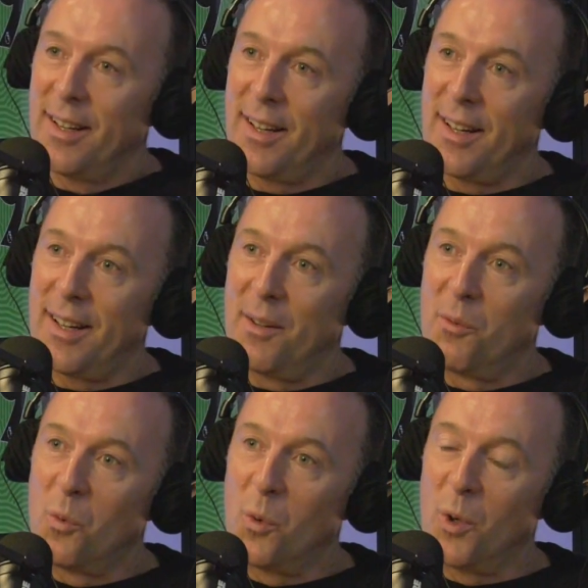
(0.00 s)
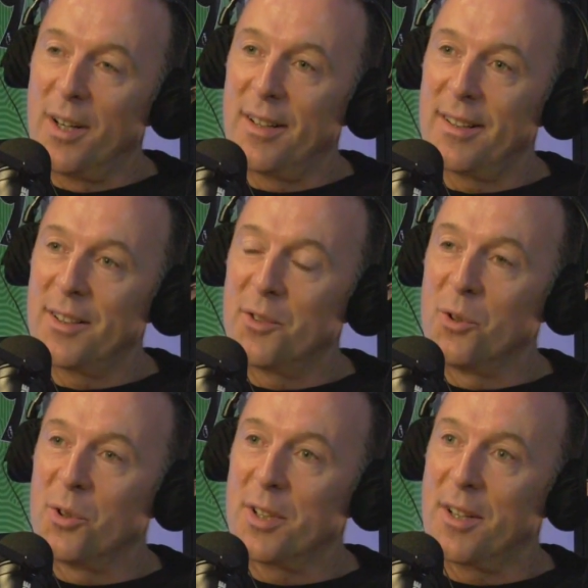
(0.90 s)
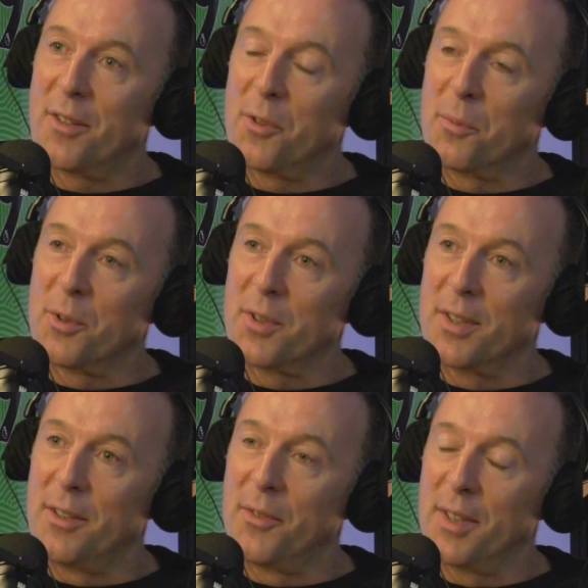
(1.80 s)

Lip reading: where did you start from yourself,